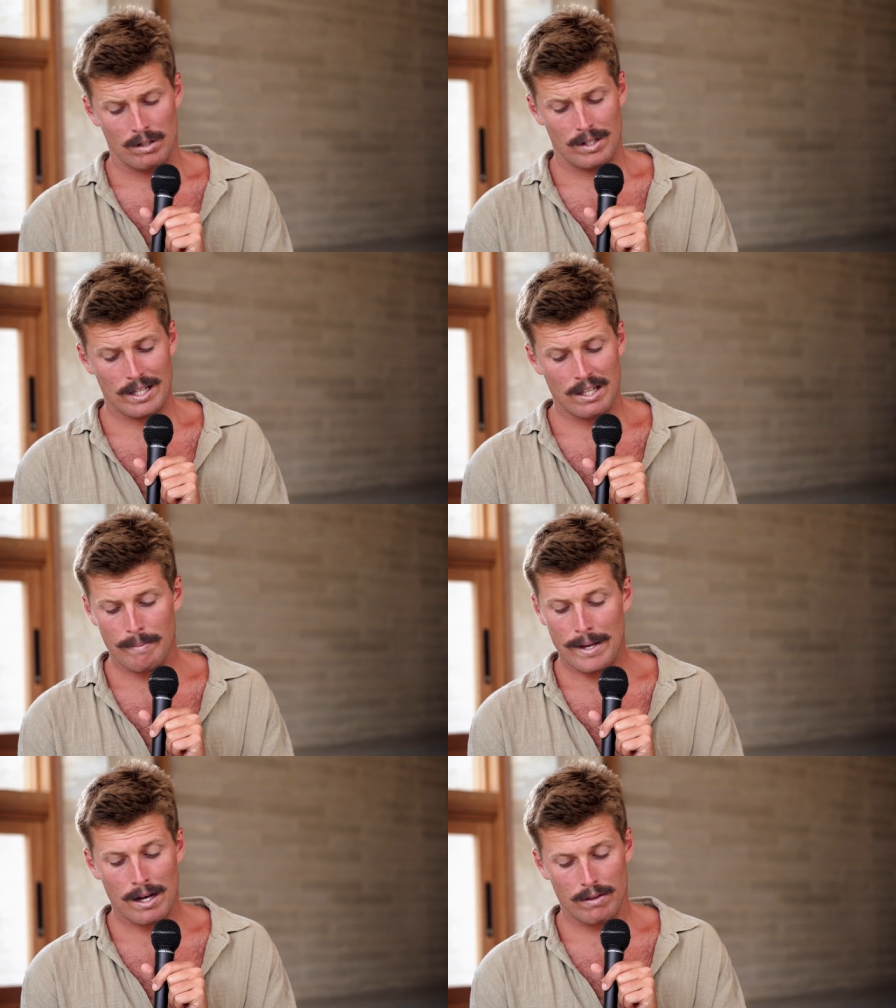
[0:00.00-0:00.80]
Like the
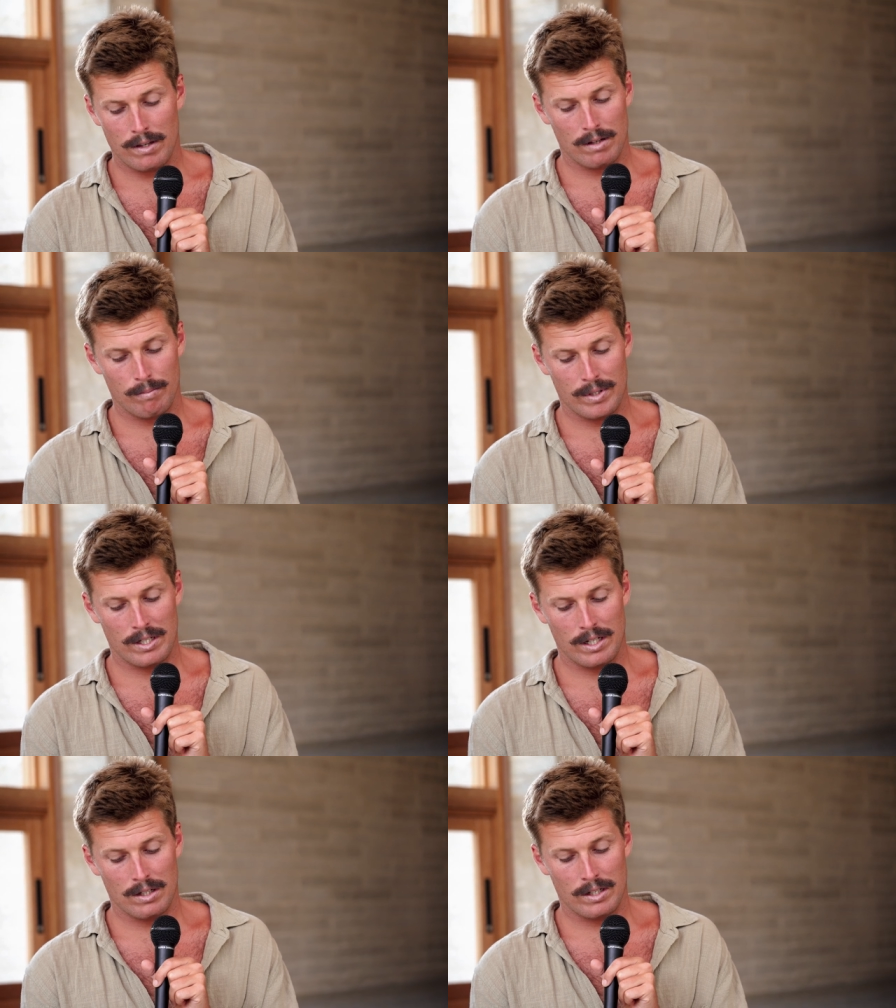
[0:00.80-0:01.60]
amount that
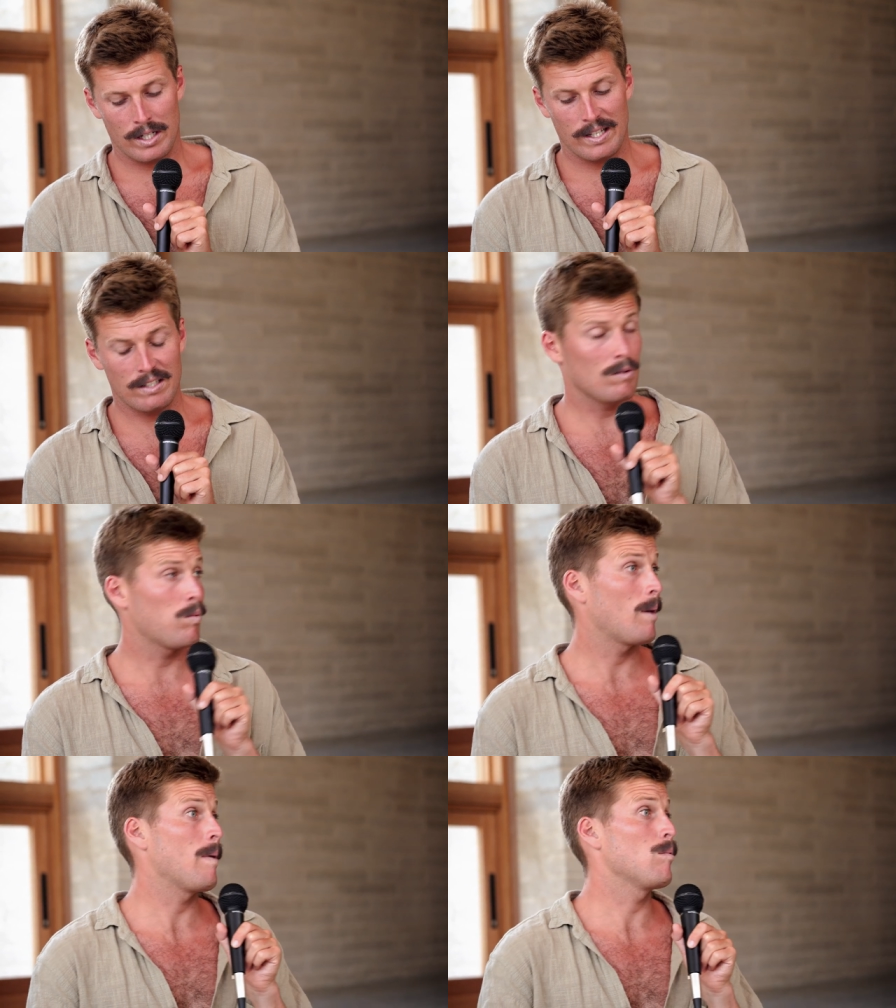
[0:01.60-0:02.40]
particularly, and this is why mm.